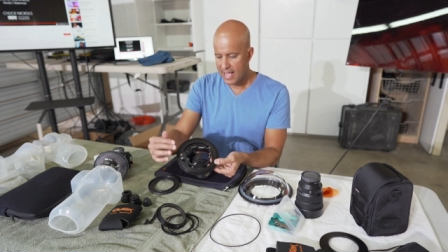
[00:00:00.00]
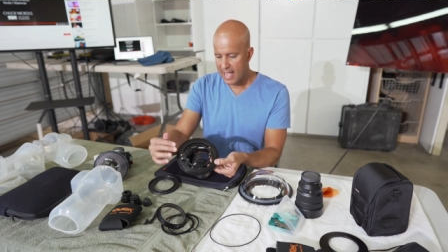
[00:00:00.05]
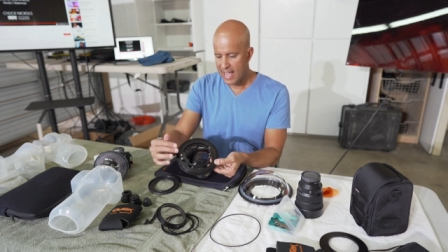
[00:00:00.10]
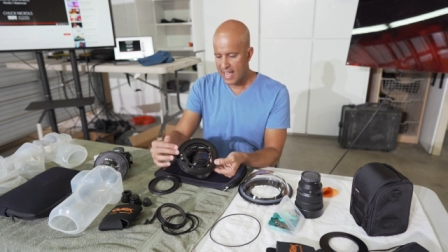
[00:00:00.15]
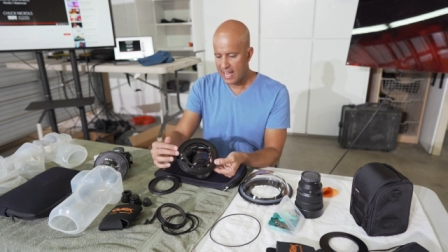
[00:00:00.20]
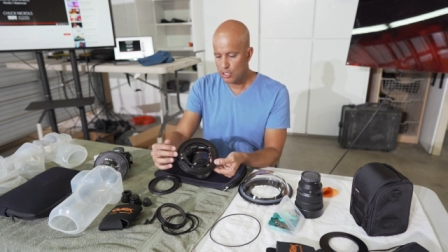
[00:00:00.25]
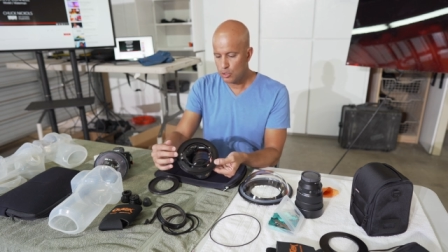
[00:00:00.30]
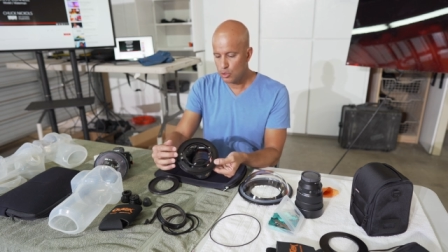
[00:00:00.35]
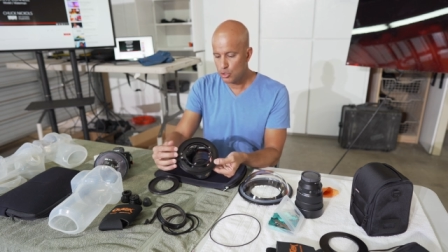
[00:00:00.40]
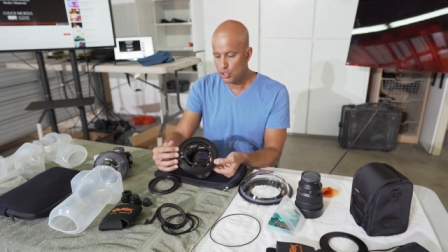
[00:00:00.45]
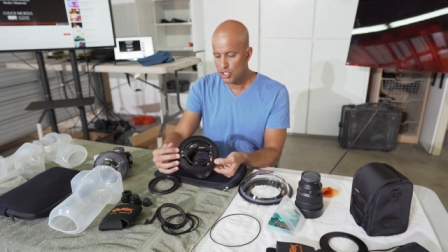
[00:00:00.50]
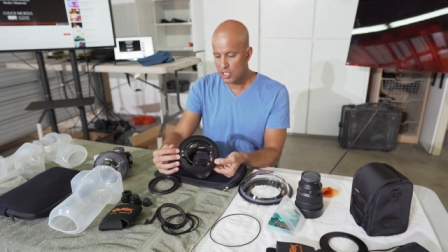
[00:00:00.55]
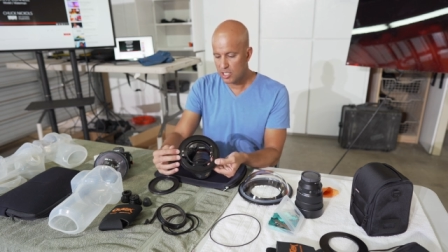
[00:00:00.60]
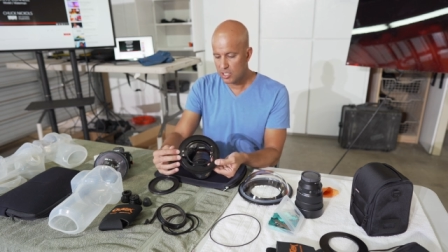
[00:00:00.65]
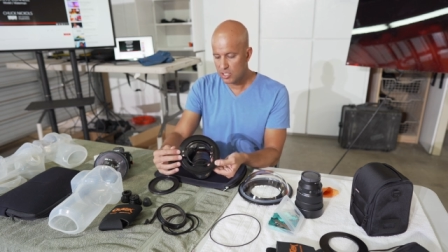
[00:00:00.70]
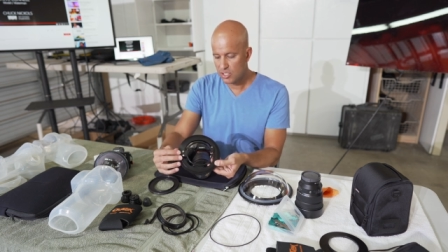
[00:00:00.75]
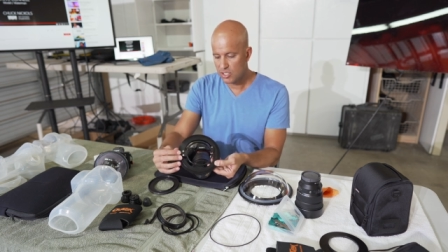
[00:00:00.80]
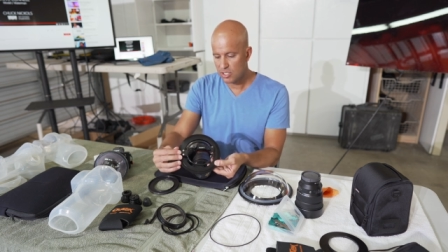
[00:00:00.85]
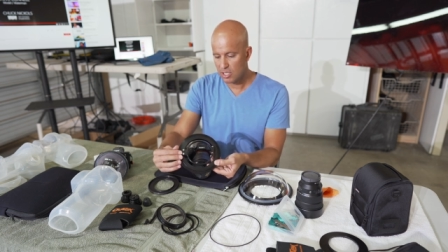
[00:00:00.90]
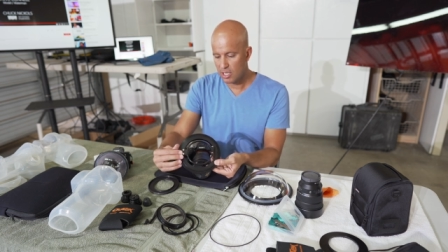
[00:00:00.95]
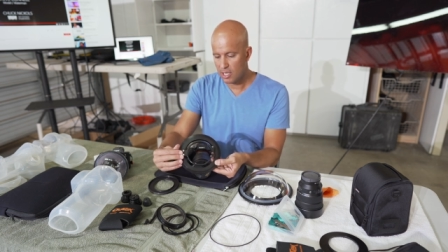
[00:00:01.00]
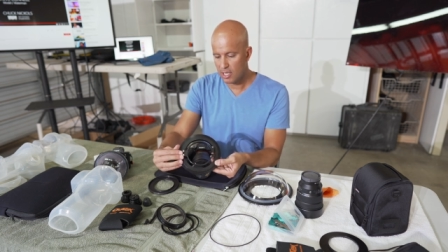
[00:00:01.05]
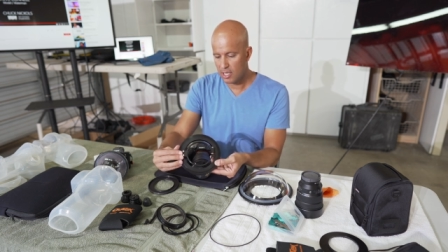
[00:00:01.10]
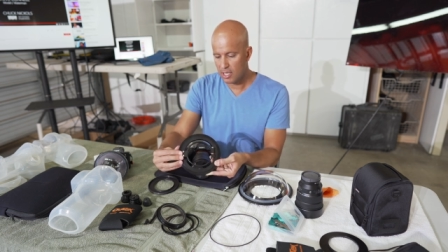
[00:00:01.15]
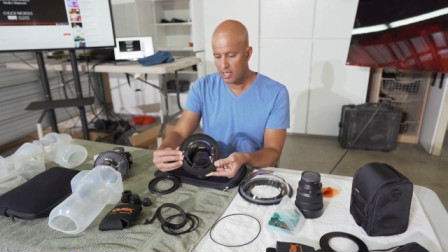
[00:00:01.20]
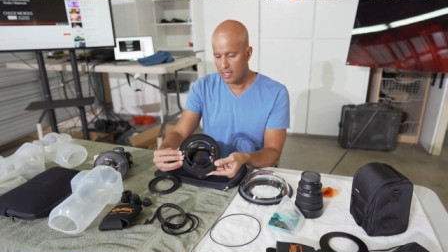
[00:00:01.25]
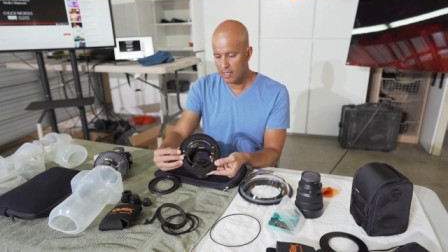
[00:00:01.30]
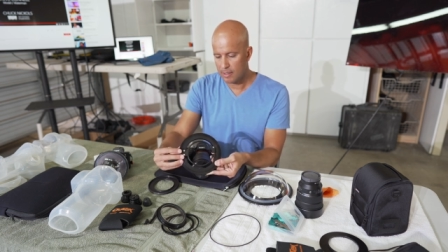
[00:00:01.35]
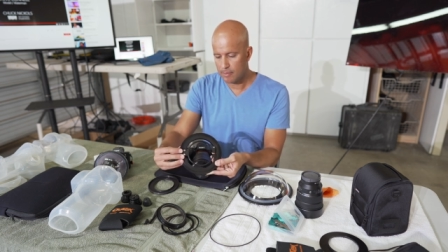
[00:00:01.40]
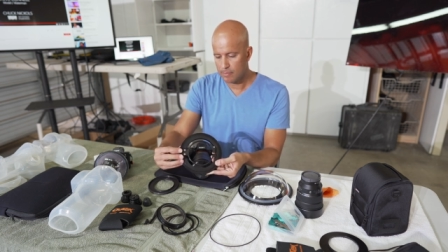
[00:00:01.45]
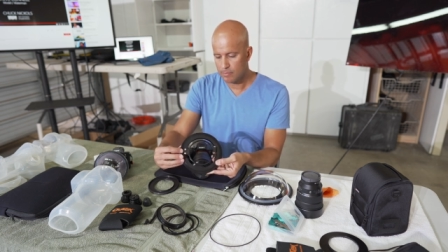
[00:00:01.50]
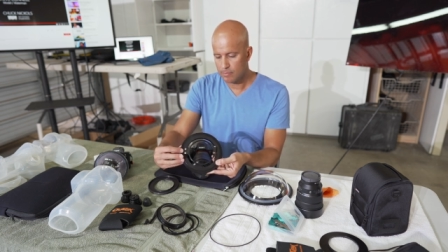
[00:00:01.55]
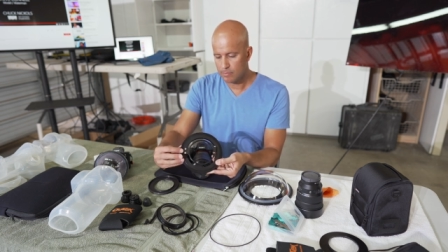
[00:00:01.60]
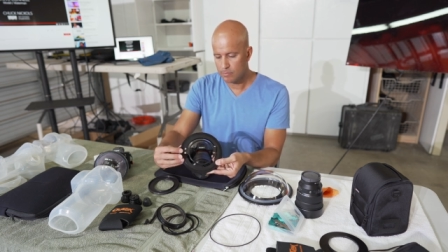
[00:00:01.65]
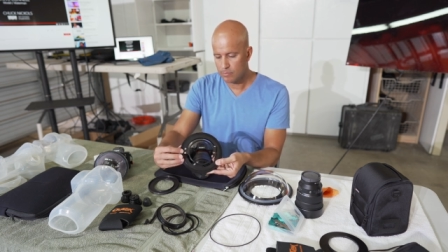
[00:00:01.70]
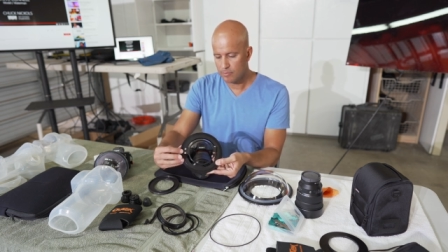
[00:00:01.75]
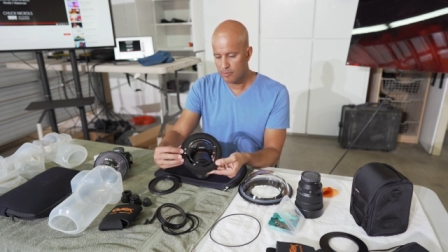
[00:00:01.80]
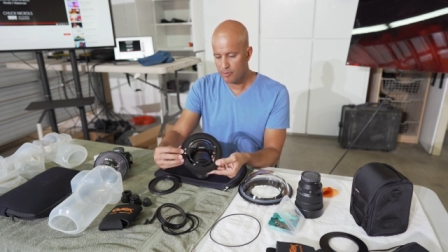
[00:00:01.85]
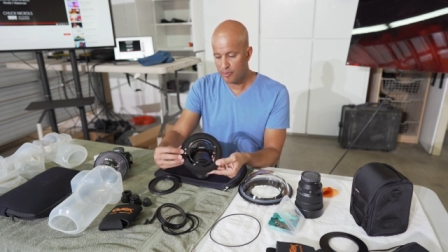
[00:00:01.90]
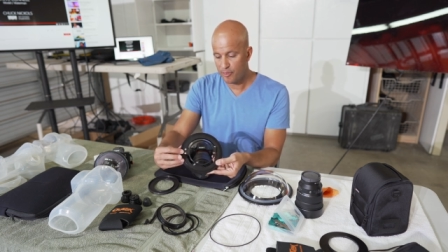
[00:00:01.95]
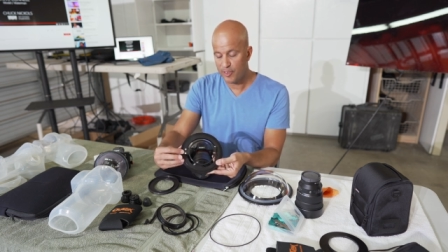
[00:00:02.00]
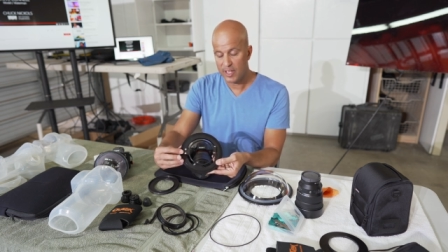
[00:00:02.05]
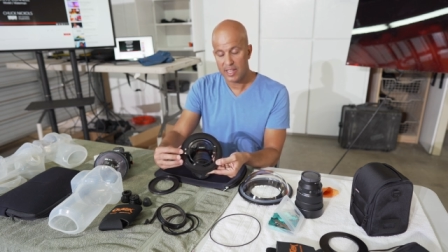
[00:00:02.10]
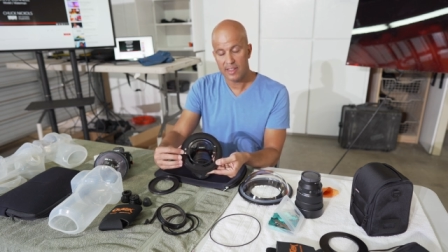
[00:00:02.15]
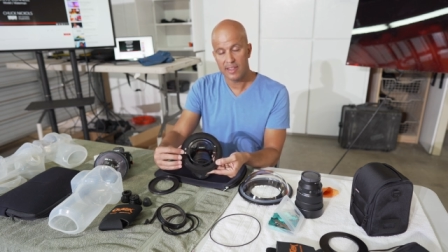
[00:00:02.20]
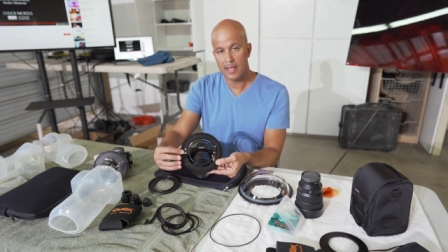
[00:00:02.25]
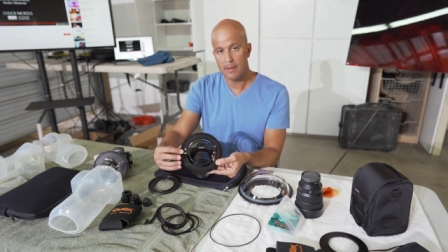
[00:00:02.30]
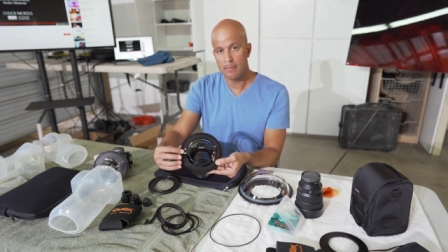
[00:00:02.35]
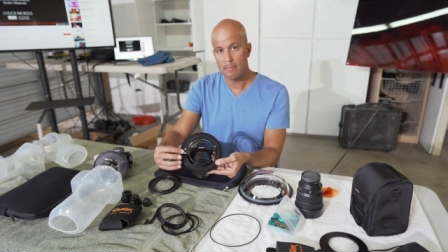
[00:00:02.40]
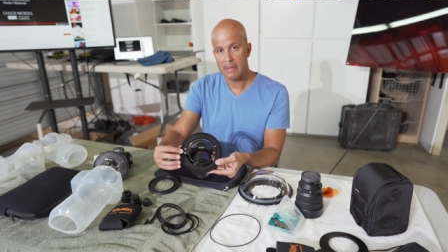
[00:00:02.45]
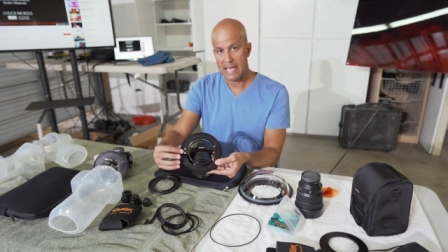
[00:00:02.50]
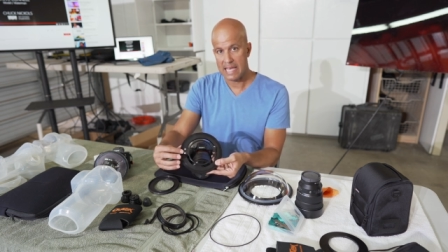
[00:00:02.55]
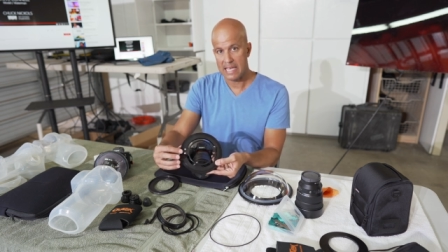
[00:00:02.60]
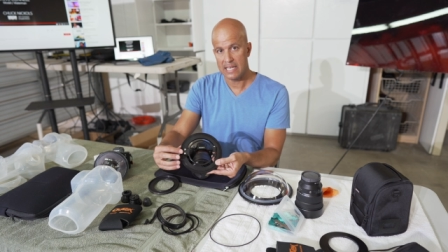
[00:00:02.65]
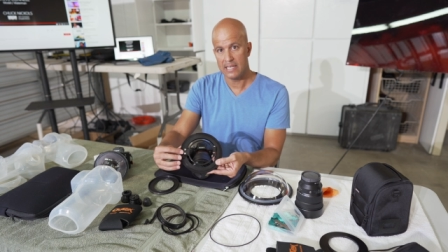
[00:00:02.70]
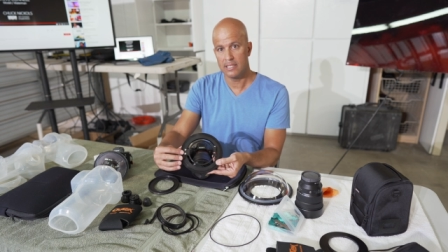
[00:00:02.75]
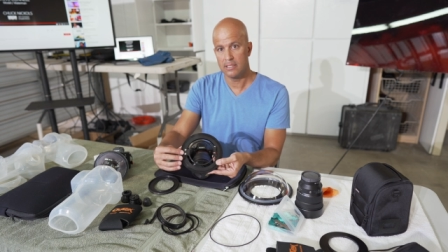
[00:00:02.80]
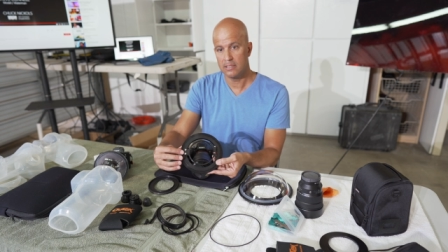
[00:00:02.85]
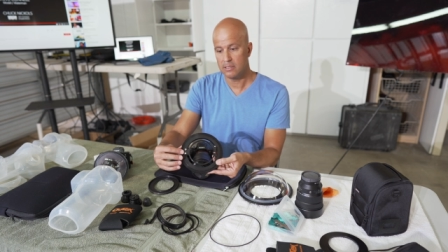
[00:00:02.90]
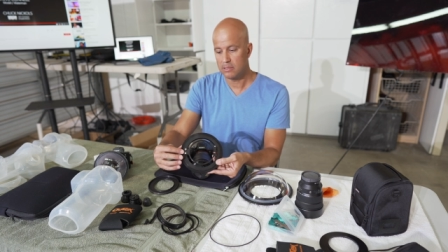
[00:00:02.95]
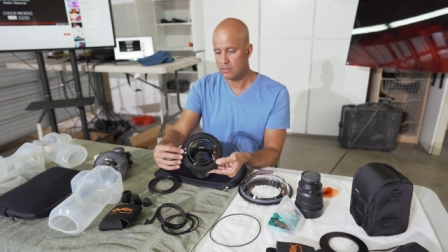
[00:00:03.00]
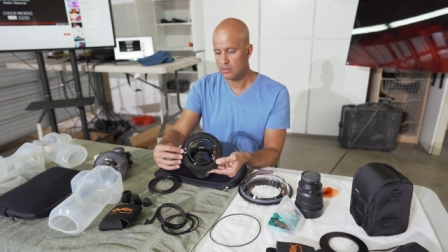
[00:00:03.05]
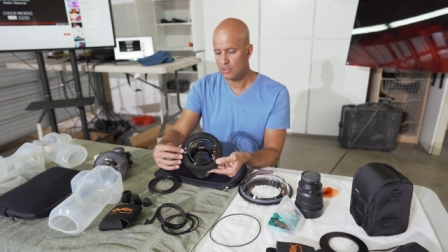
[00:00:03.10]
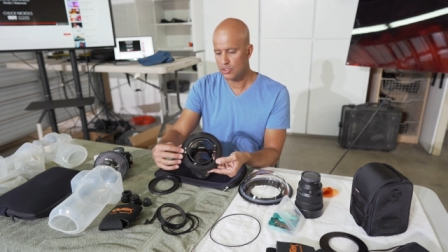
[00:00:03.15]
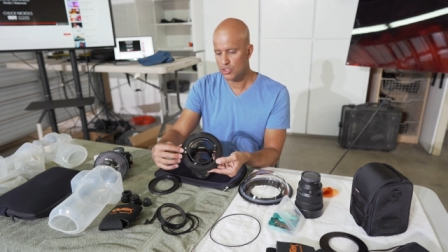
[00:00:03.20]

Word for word: and you just uh, fit them in,